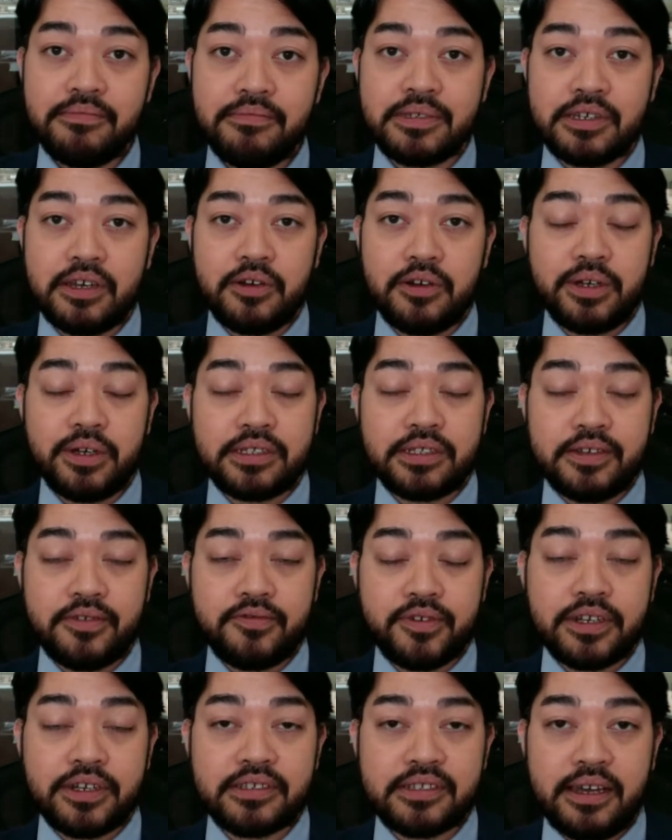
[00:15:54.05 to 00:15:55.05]
So it's the
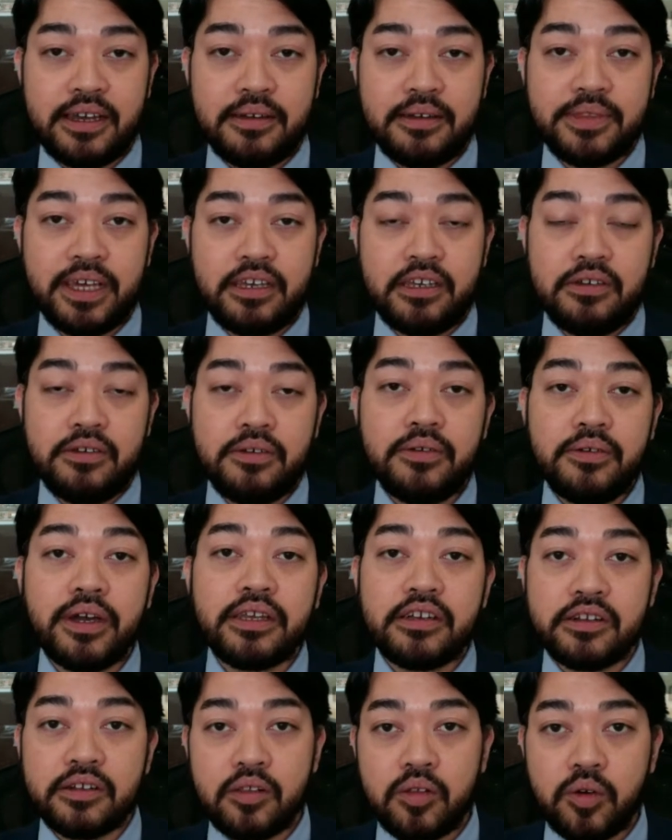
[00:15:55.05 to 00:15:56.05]
first time that you and
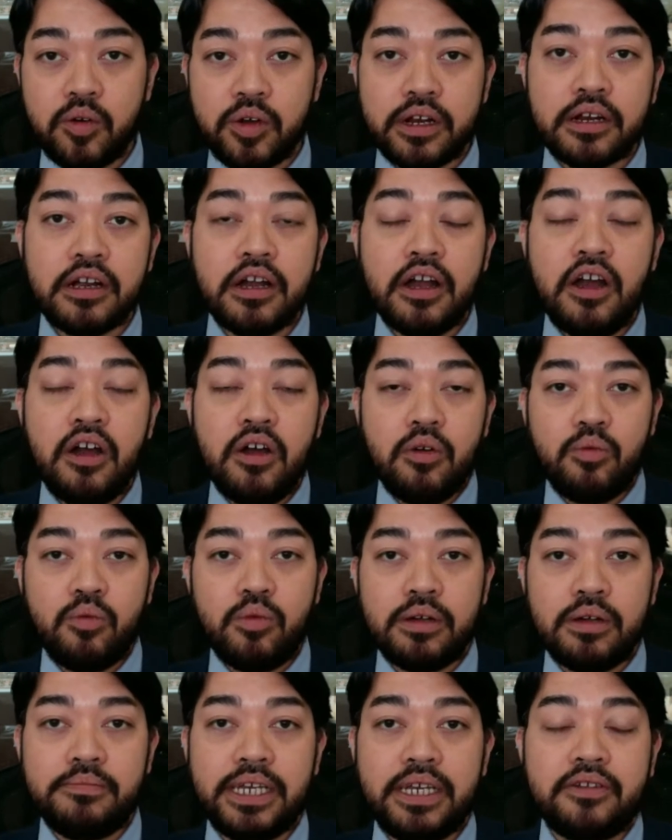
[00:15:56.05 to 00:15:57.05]
your lawyer
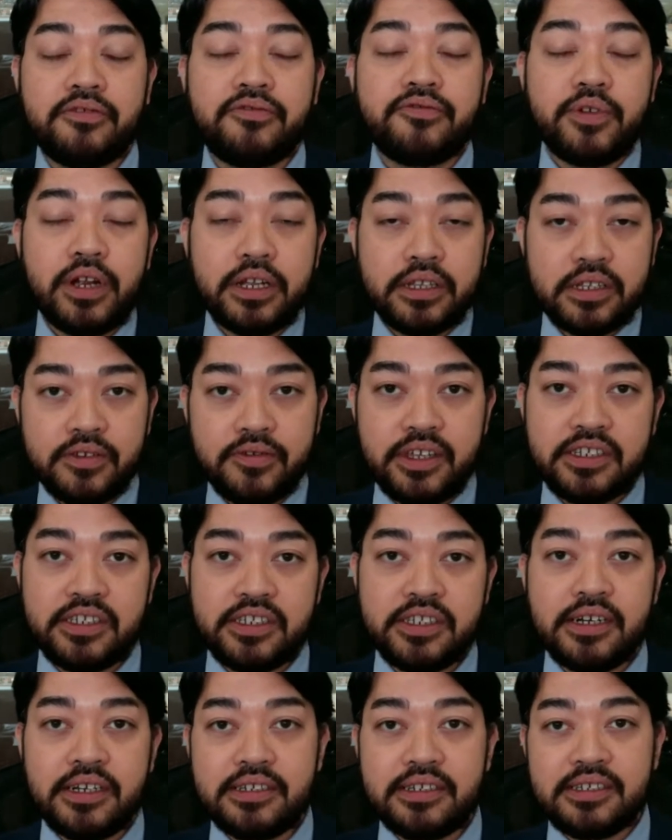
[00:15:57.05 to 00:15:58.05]
will be in front of the
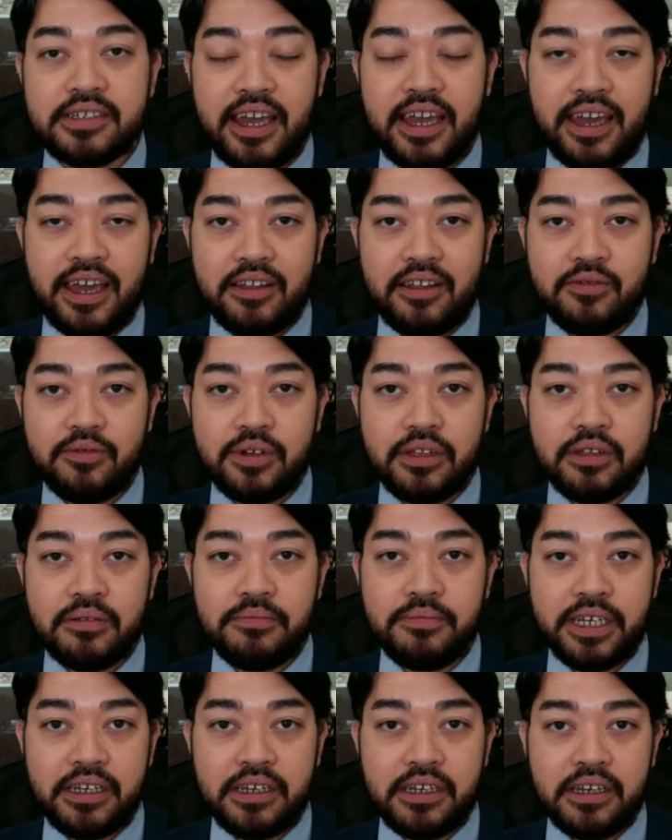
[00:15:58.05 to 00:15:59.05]
judge and will
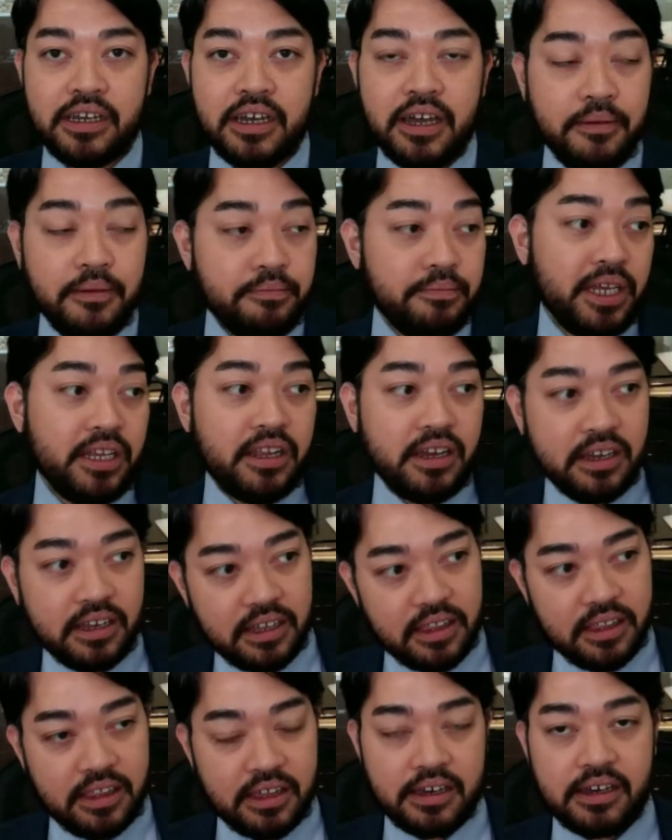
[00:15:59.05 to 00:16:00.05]
be
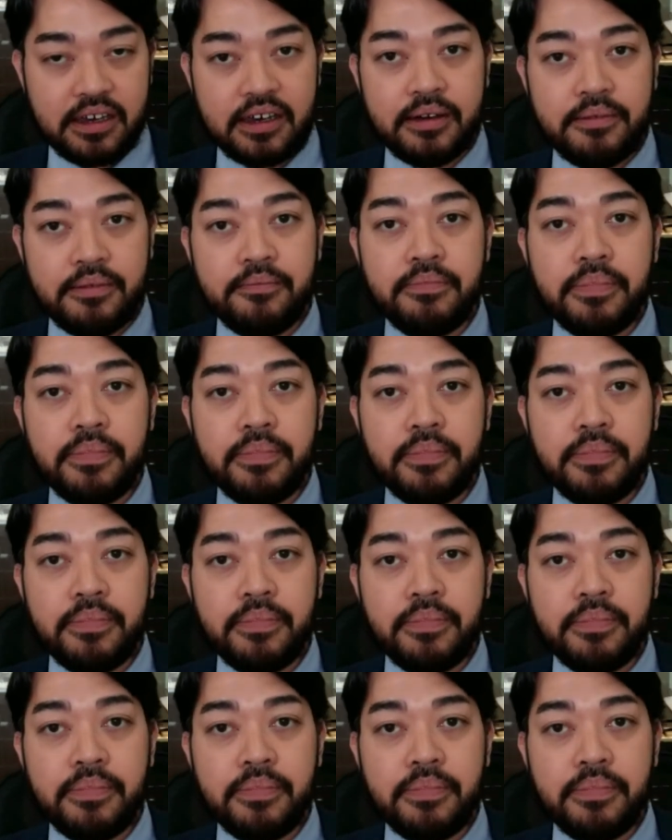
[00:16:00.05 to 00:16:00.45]
meeting the